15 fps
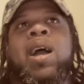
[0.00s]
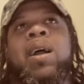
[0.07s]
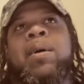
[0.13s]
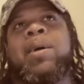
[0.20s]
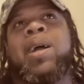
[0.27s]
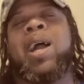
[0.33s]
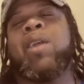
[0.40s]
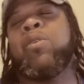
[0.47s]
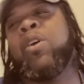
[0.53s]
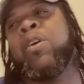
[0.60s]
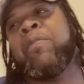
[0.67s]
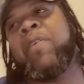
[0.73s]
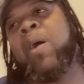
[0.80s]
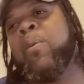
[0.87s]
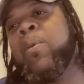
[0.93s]
I don't know
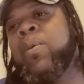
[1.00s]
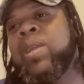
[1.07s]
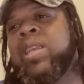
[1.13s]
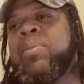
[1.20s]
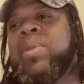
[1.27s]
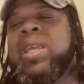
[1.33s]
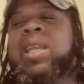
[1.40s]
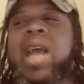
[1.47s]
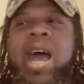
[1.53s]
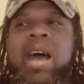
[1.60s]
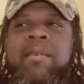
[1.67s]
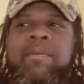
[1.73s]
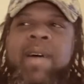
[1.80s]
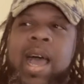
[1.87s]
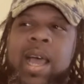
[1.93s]
if I wanted to be
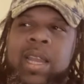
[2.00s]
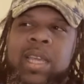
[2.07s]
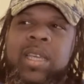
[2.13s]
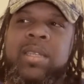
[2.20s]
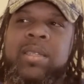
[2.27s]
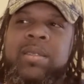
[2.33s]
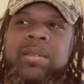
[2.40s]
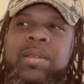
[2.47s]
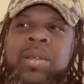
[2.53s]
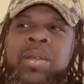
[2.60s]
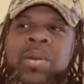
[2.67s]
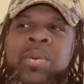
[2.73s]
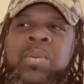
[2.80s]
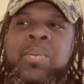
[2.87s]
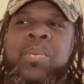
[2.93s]
non-violent,
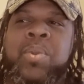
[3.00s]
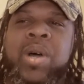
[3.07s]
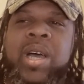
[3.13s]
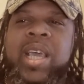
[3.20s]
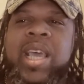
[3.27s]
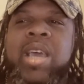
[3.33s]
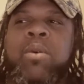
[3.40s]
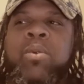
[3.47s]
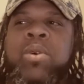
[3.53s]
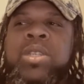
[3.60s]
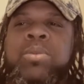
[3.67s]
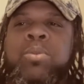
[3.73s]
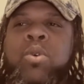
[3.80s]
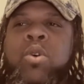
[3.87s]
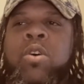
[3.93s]
but it
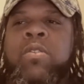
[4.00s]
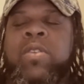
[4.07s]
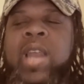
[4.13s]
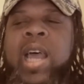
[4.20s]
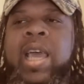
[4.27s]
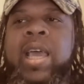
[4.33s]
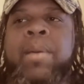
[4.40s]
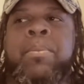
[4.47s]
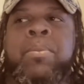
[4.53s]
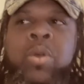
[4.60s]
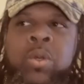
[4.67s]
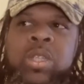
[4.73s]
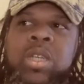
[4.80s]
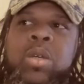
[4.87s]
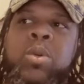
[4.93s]
was more of like
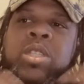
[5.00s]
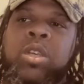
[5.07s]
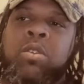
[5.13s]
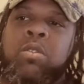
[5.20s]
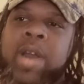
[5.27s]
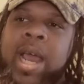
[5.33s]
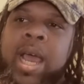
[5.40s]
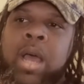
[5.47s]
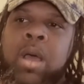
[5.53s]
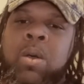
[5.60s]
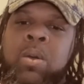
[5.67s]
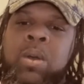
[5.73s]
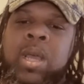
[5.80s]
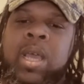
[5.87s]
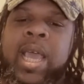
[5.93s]
music was
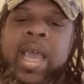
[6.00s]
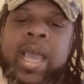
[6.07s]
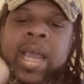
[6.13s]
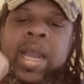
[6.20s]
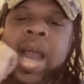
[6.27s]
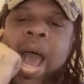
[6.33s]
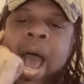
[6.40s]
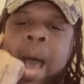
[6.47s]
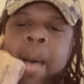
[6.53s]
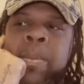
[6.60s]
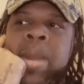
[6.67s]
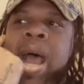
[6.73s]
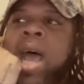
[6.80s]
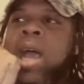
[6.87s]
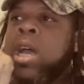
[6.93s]
around, and I'm
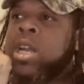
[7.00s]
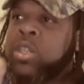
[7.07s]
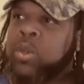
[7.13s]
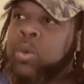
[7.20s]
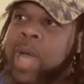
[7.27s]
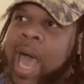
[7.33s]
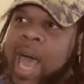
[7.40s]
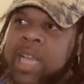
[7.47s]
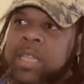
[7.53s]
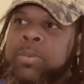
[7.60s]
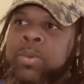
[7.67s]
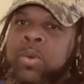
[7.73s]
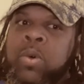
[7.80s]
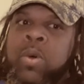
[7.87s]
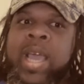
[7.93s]
not gonna do
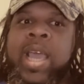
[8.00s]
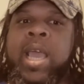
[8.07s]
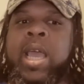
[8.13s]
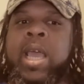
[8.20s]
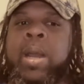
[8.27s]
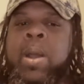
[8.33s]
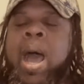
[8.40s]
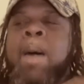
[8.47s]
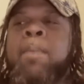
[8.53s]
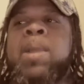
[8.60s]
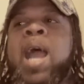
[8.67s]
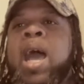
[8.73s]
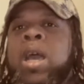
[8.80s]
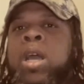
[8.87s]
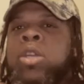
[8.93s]
gospel, and I'm
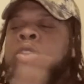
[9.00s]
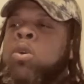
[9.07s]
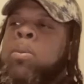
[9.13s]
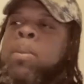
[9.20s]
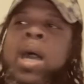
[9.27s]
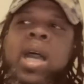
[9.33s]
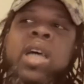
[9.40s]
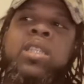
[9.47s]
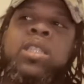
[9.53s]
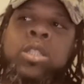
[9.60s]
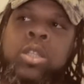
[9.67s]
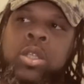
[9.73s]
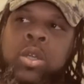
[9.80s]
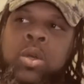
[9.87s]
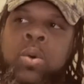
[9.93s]
not gonna do what my cousins
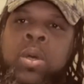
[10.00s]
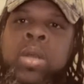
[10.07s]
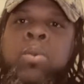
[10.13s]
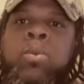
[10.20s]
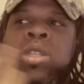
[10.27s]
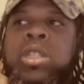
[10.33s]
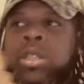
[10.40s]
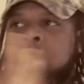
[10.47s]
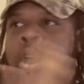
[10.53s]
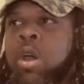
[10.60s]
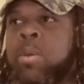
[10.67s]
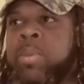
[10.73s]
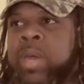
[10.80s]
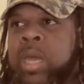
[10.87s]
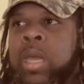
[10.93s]
are doing, which is
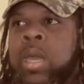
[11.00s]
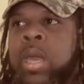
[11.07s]
R&B,